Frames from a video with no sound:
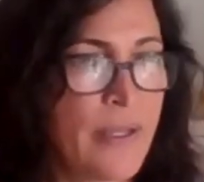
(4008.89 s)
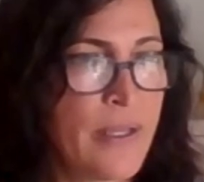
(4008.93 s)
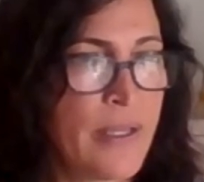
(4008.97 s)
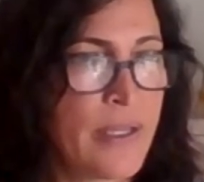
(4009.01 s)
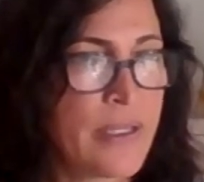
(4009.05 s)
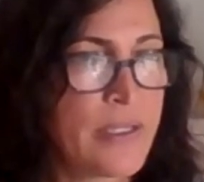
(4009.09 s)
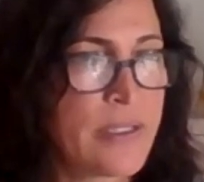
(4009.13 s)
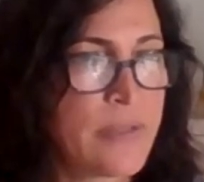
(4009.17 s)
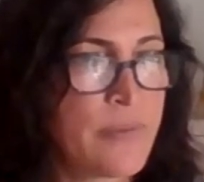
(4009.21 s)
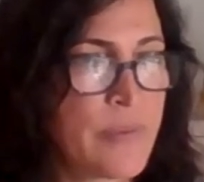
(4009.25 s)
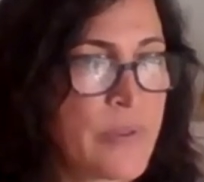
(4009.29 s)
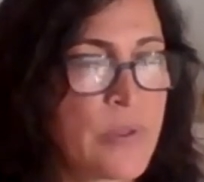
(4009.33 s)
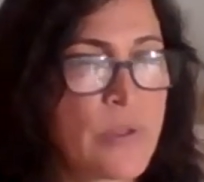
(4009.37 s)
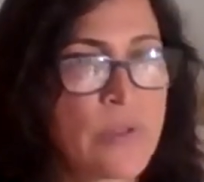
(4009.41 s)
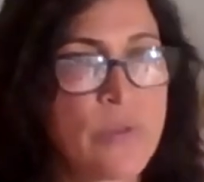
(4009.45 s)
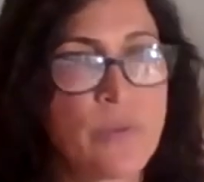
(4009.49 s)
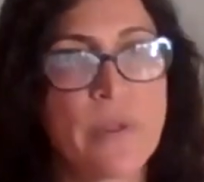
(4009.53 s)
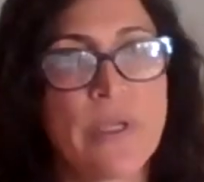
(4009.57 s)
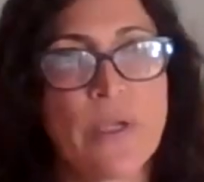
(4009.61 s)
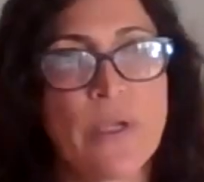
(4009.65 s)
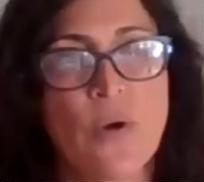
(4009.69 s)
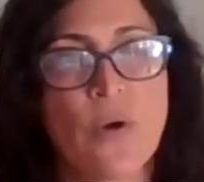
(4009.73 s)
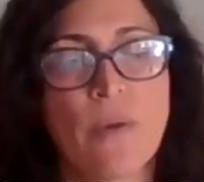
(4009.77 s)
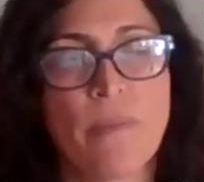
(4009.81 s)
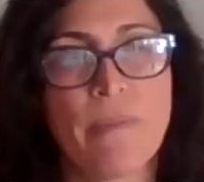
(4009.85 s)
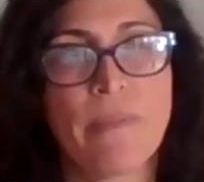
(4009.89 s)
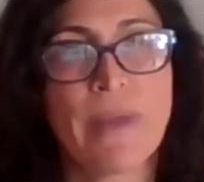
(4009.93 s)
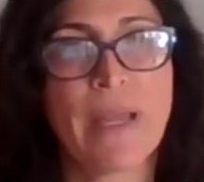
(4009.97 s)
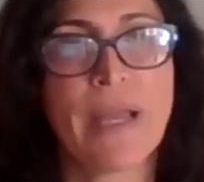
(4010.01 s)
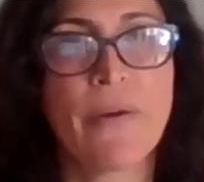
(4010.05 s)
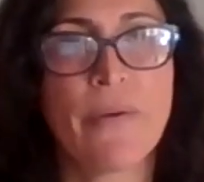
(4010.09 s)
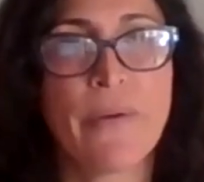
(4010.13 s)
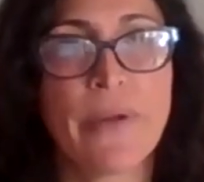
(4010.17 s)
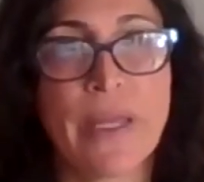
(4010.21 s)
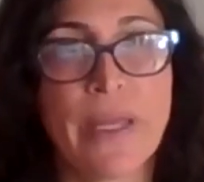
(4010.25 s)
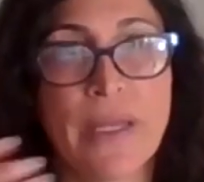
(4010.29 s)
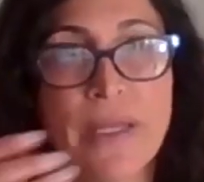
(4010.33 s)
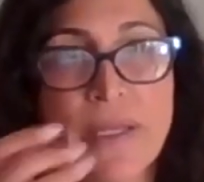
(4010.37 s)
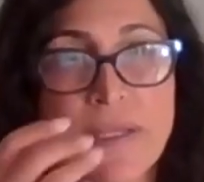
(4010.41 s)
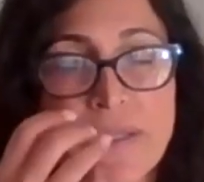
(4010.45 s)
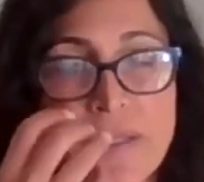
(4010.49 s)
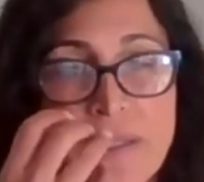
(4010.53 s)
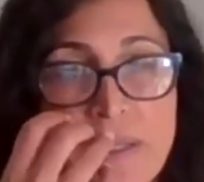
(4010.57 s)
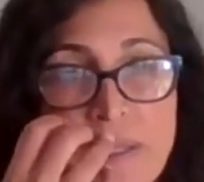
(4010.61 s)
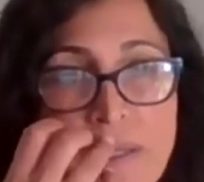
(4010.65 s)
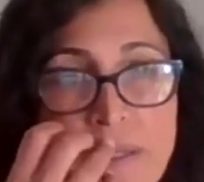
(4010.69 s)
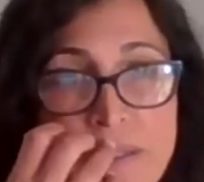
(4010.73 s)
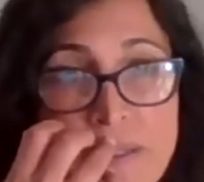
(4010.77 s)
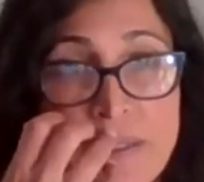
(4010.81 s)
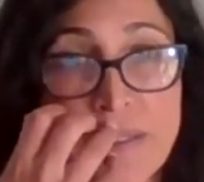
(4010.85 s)
is because we got married
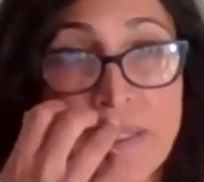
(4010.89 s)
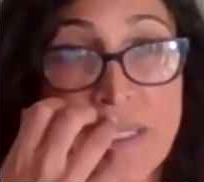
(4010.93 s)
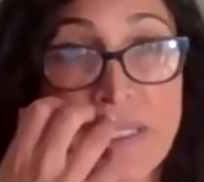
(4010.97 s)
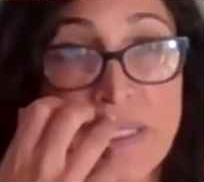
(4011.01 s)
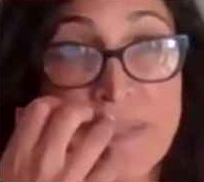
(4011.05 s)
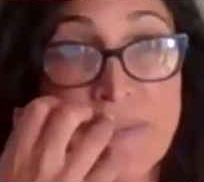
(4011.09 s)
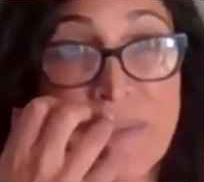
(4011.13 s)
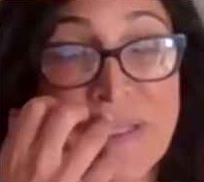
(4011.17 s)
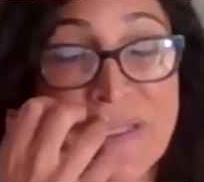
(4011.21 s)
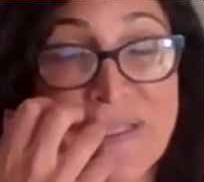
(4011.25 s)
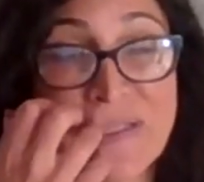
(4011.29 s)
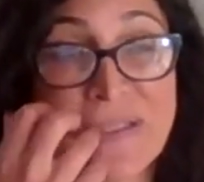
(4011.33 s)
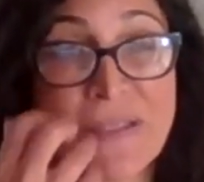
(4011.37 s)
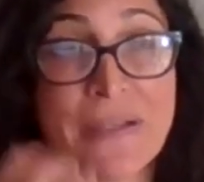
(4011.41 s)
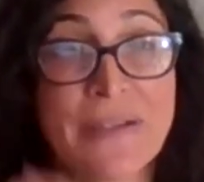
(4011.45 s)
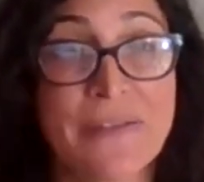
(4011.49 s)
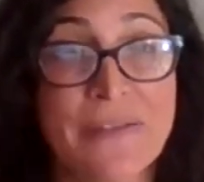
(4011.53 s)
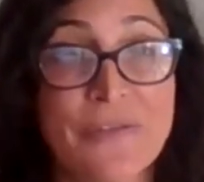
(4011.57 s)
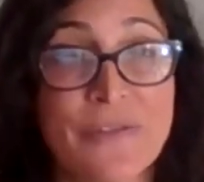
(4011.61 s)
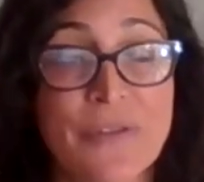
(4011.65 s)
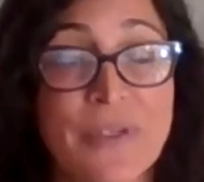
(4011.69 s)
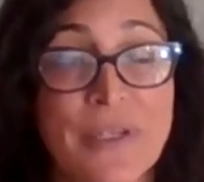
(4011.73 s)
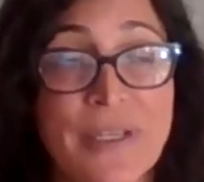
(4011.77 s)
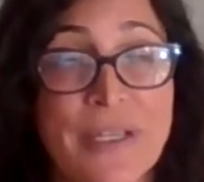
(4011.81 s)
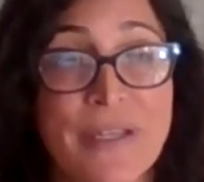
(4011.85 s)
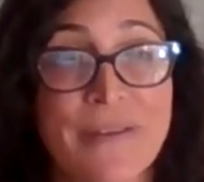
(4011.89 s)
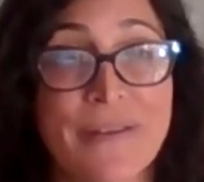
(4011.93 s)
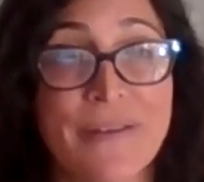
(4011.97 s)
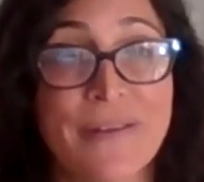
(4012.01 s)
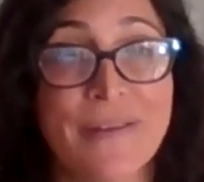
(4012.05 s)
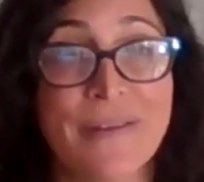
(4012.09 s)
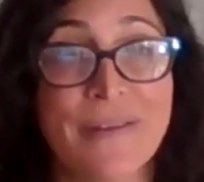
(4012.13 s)
6 months after I